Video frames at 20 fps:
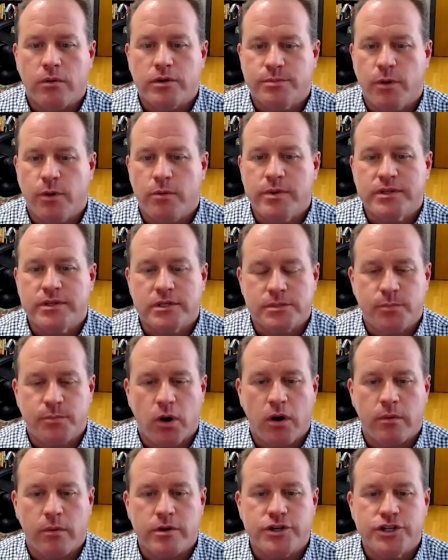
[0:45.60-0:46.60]
small business
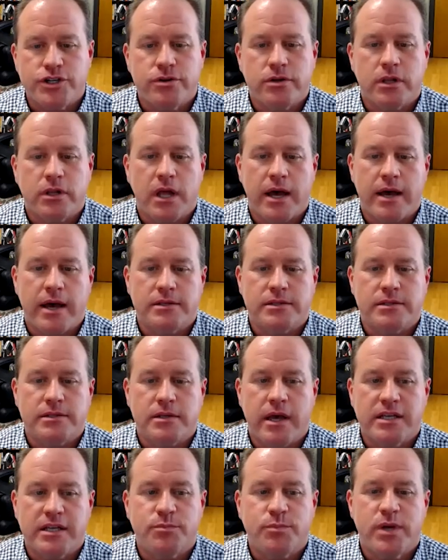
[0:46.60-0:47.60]
borrowers utilize
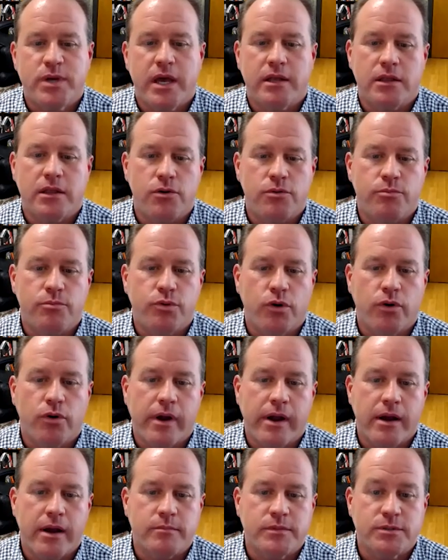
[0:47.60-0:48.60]
SBA loan
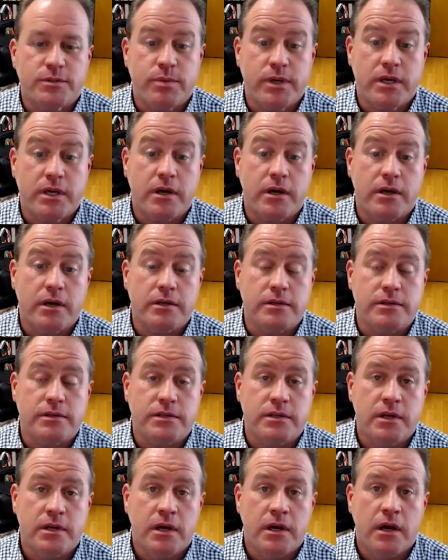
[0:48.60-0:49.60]
programs
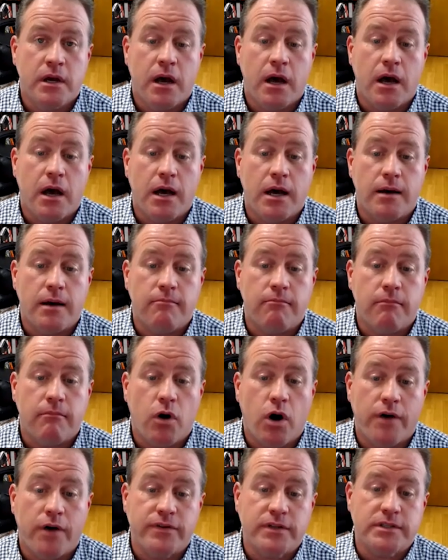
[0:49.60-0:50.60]
because
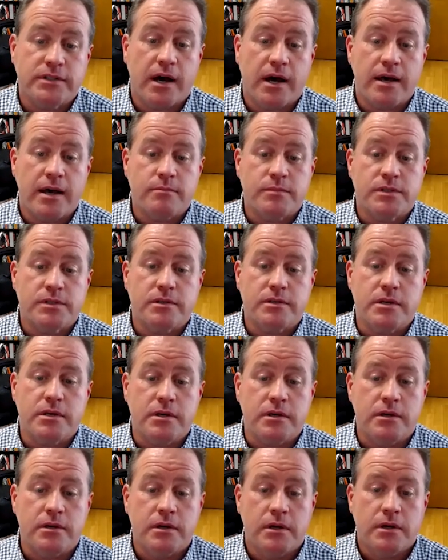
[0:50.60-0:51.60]
oftentimes
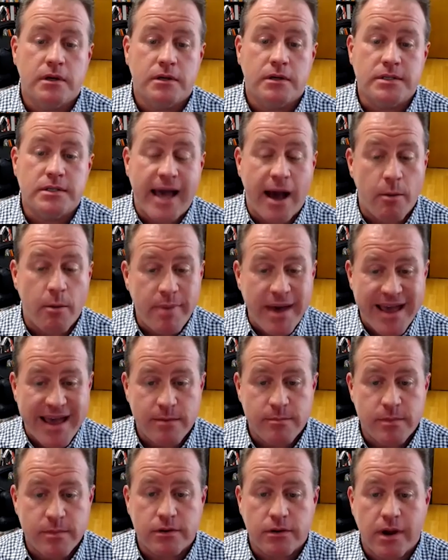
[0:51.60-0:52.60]
the down
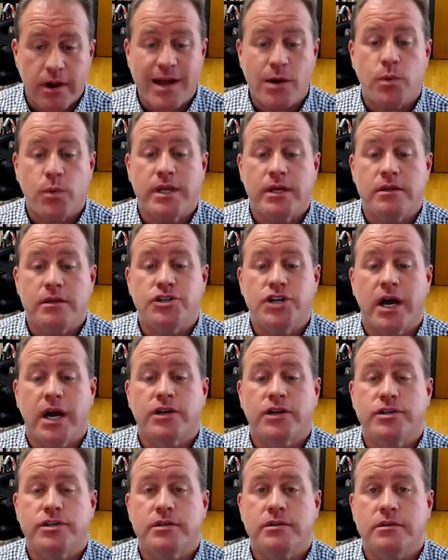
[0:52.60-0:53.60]
payment or equity
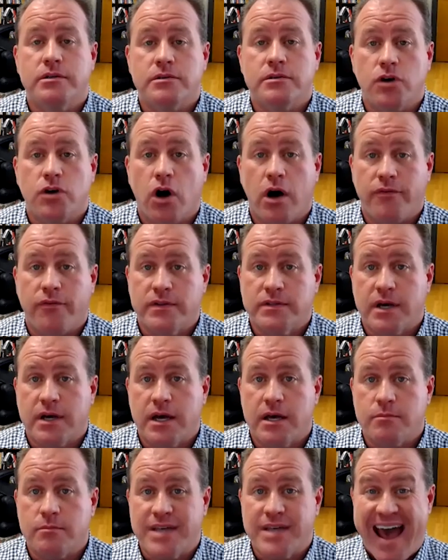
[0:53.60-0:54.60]
injection is
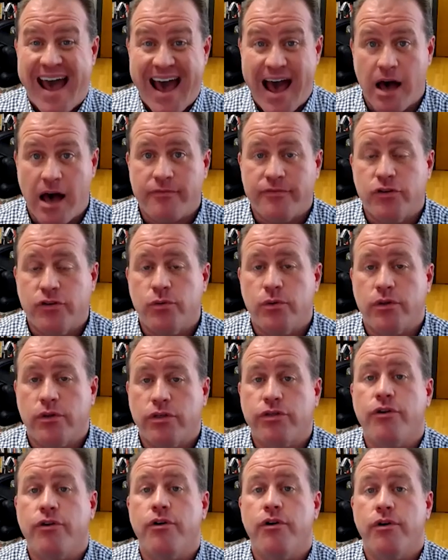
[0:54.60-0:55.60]
oftentimes half to a
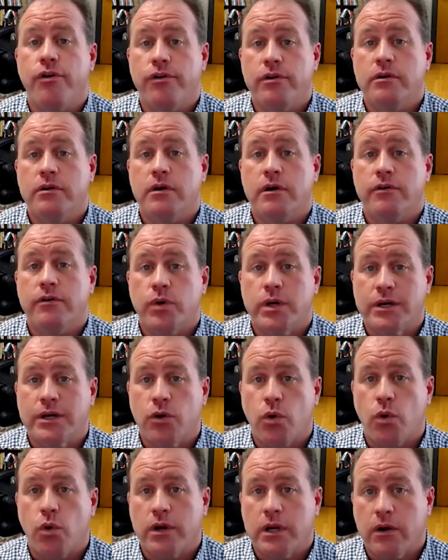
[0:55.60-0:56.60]
third of what an
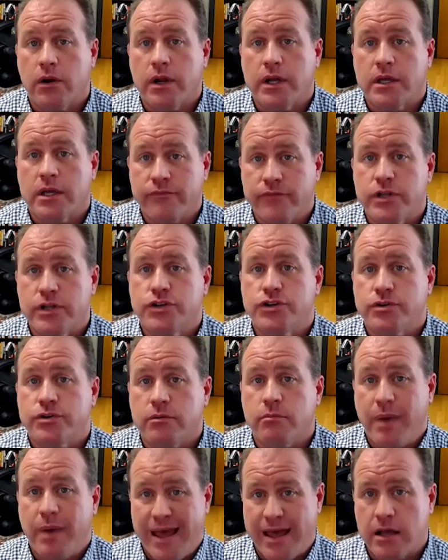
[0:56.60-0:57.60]
ordinary conventional
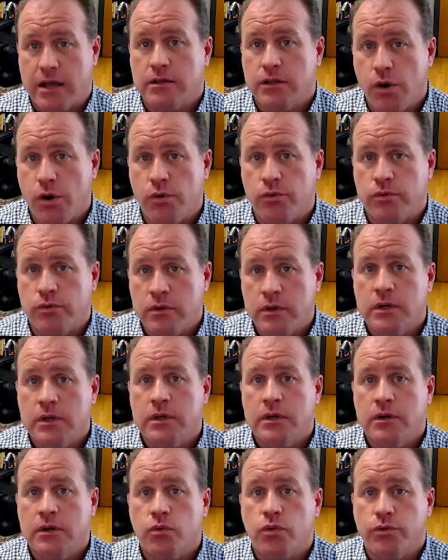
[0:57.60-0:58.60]
bank loan
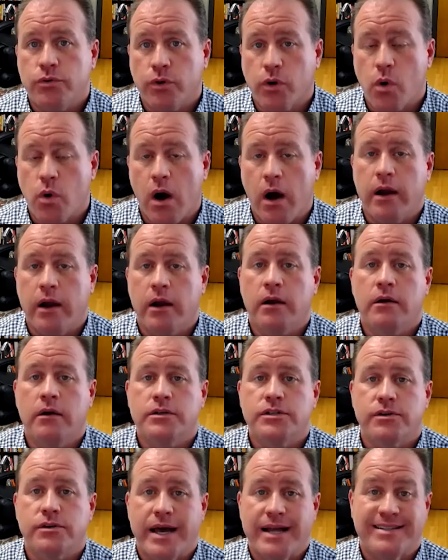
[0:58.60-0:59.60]
would require.
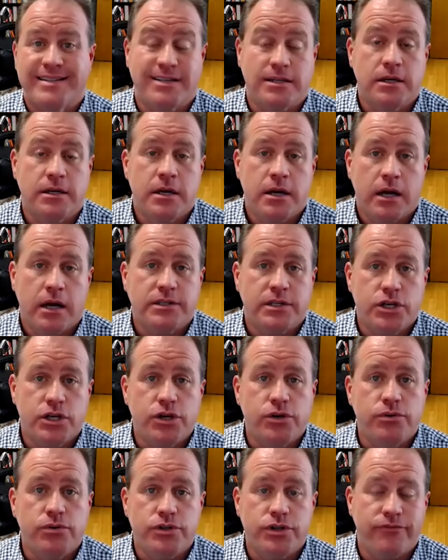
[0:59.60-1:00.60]
So that's a
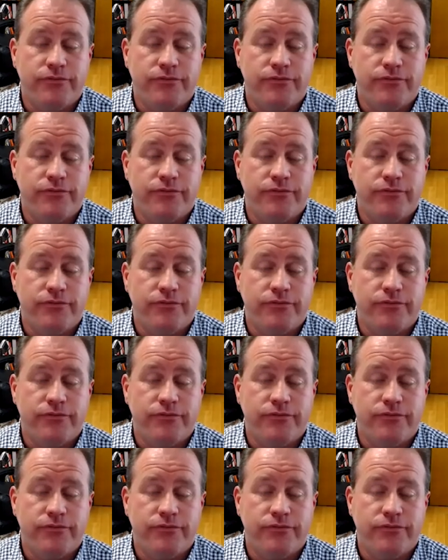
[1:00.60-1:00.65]
huge